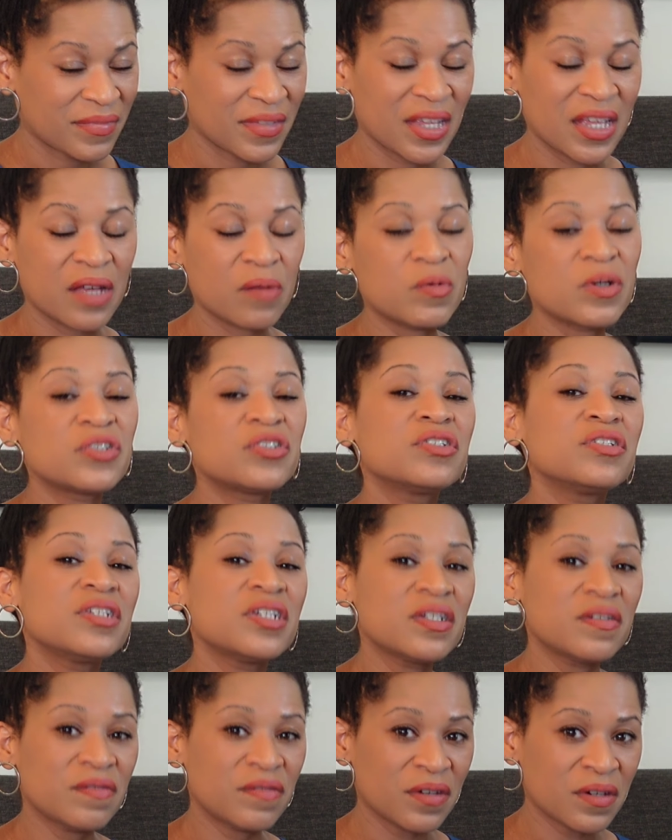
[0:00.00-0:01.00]
Get what you
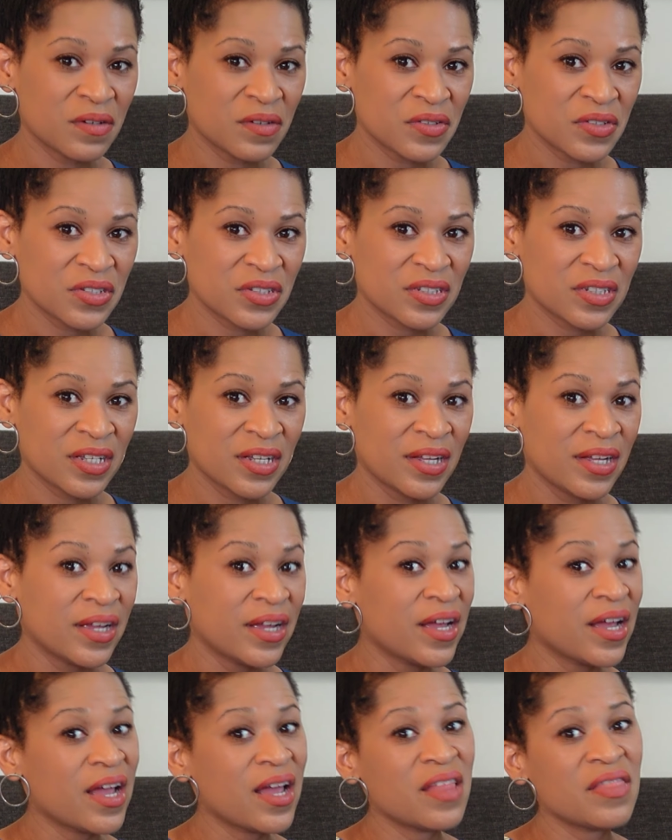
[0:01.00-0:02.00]
need first
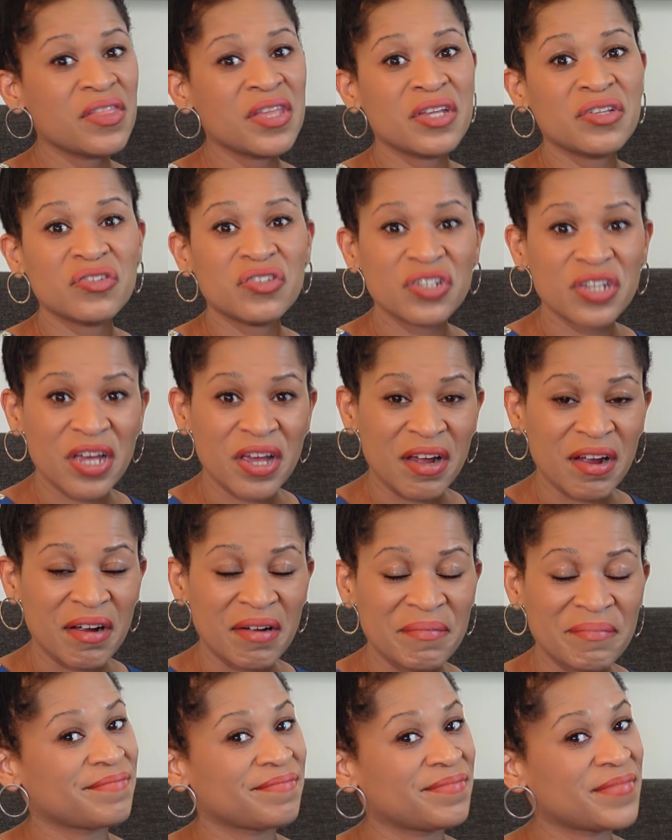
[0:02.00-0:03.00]
and then share.
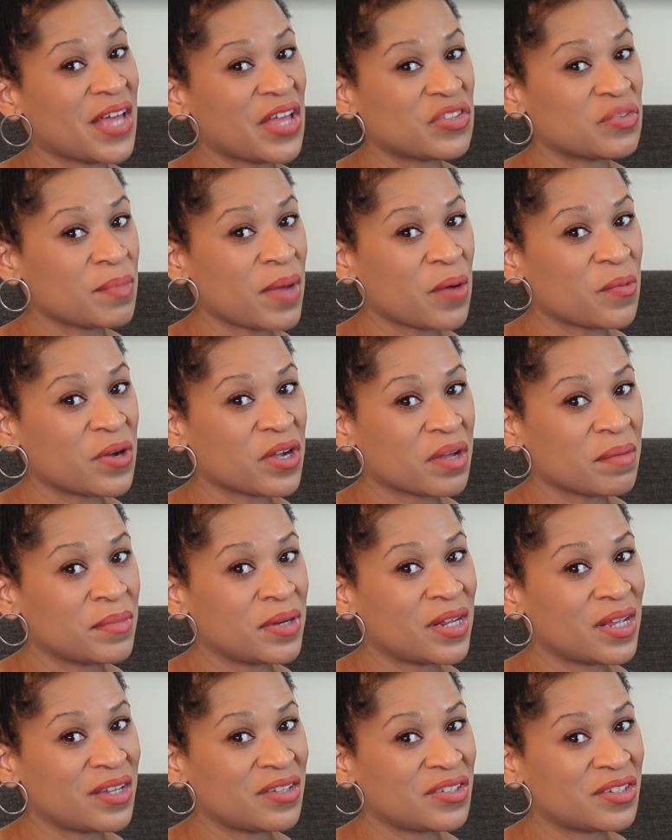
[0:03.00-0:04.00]
That's my
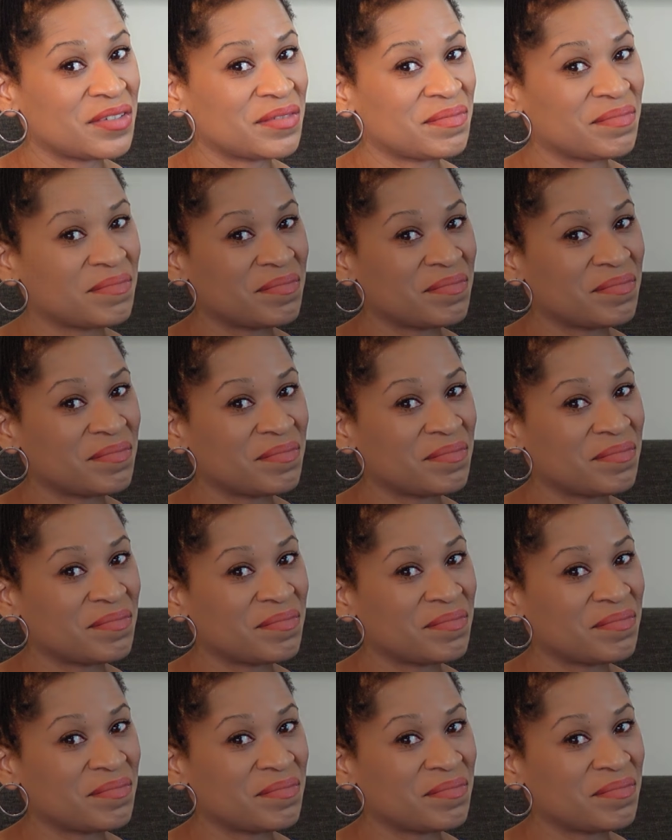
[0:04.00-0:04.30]
recommendation.